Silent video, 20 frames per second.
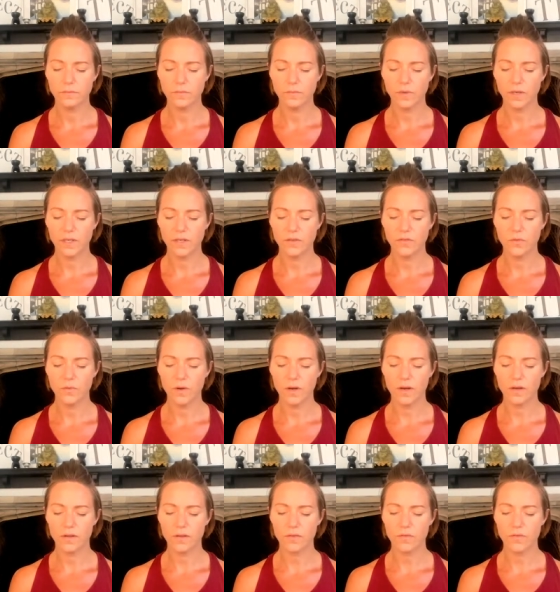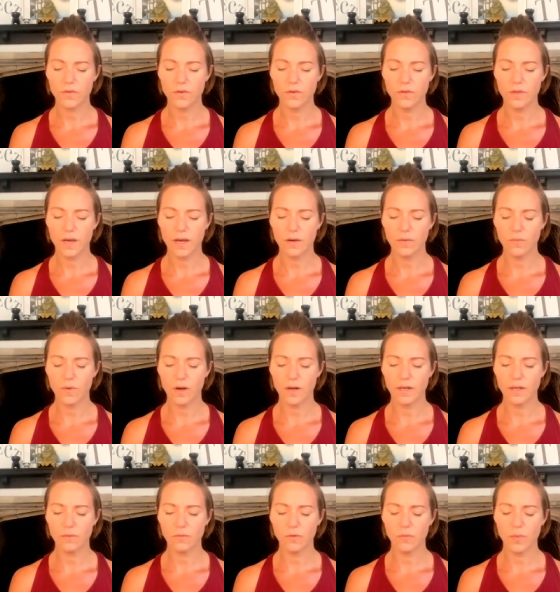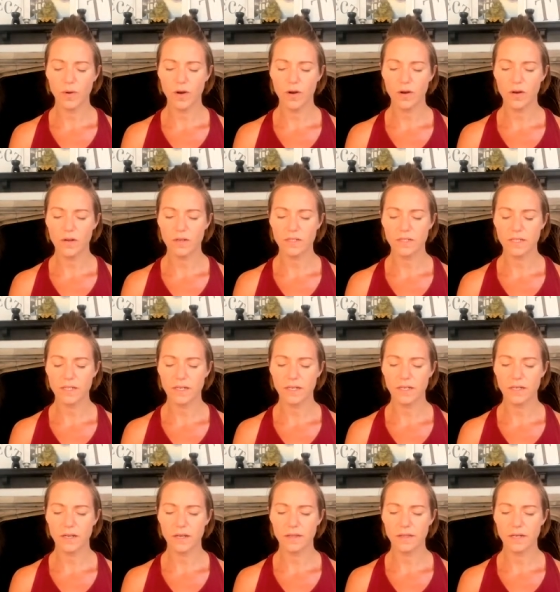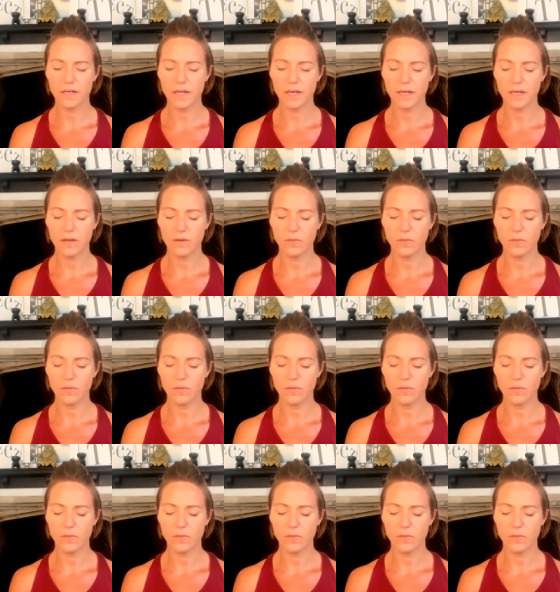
When you've worked through that one, it will pass and another layer